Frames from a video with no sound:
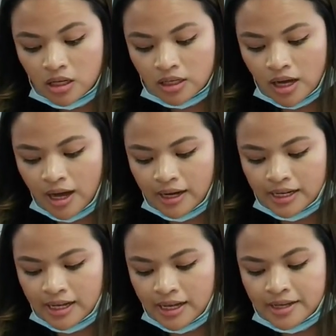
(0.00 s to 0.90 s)
God
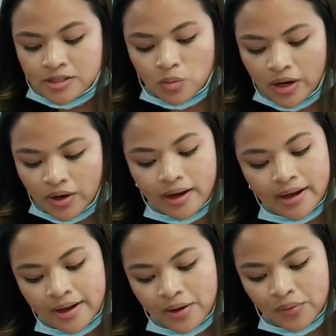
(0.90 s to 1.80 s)
is what or
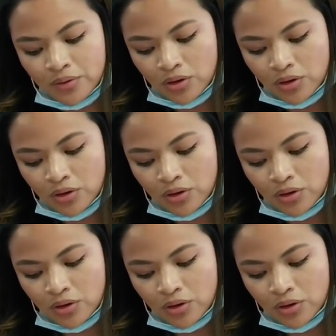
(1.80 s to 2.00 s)
how?